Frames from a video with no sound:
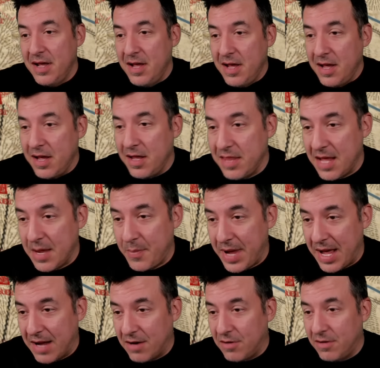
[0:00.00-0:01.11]
in that
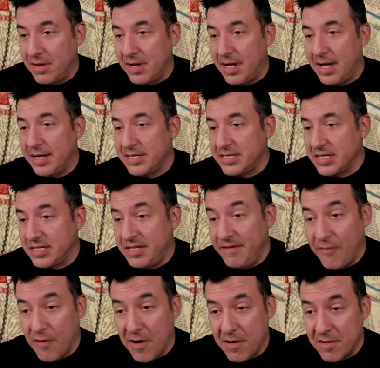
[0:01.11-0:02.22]
battle, and
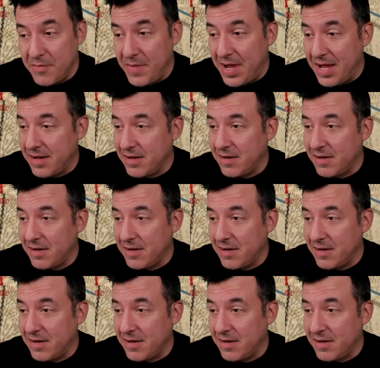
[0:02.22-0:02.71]
6,400 men.